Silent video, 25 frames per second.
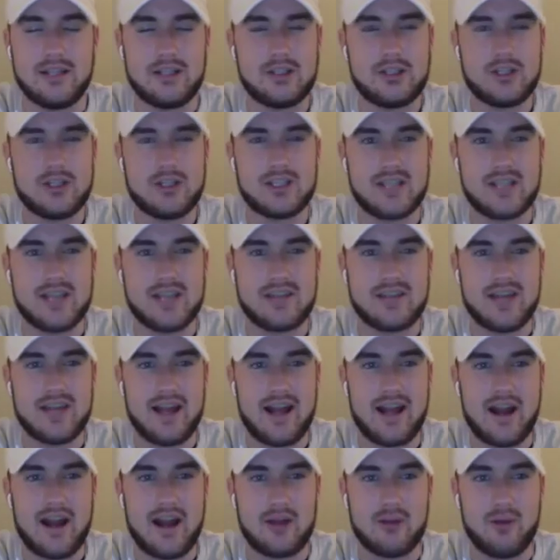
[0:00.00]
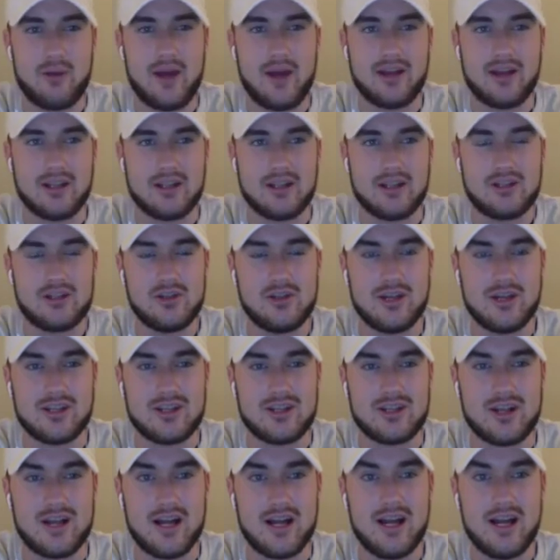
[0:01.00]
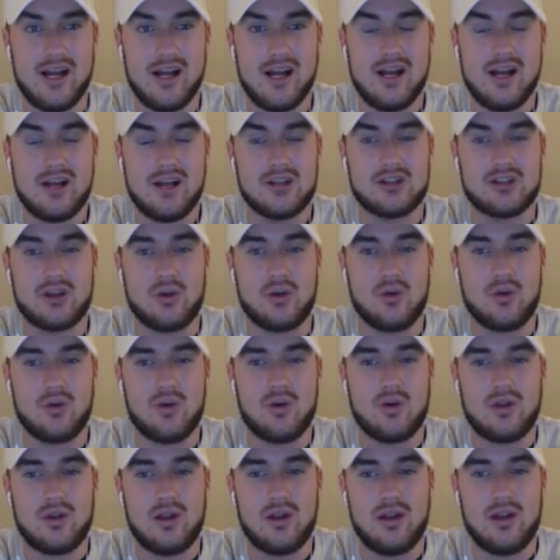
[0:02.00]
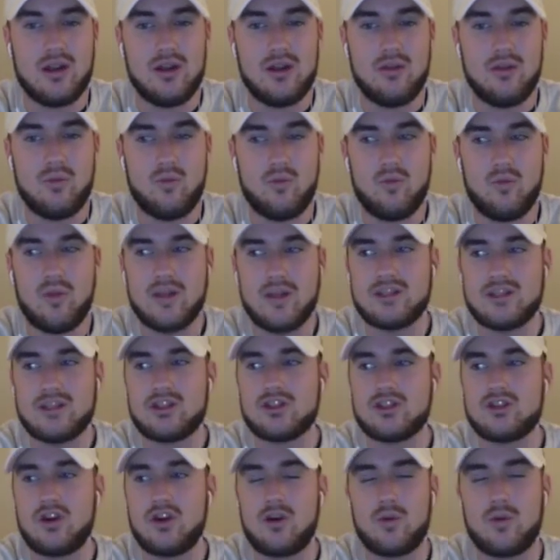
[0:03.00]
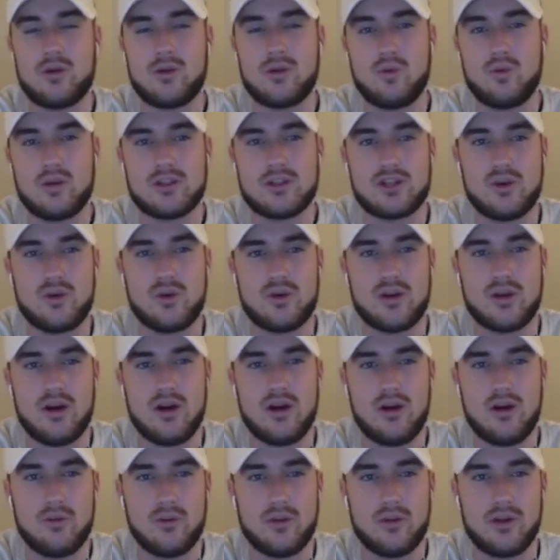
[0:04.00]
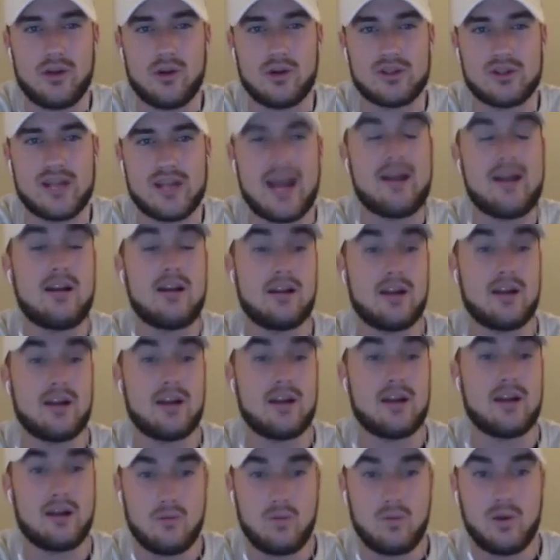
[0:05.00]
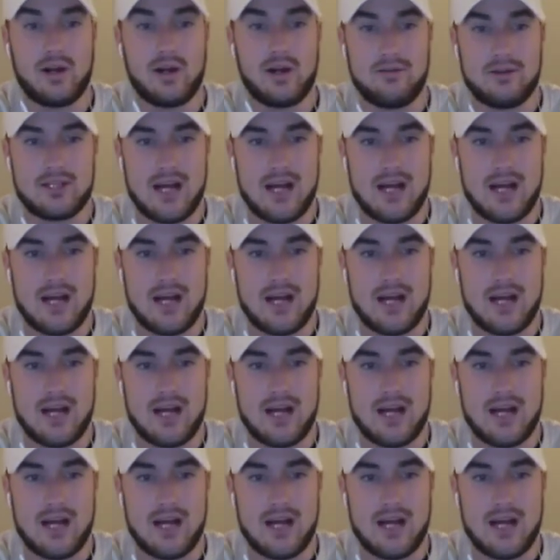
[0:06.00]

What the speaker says: just get that out of the way. Let's do this. Okay. So let's start with what's going on with yours. We'll give a top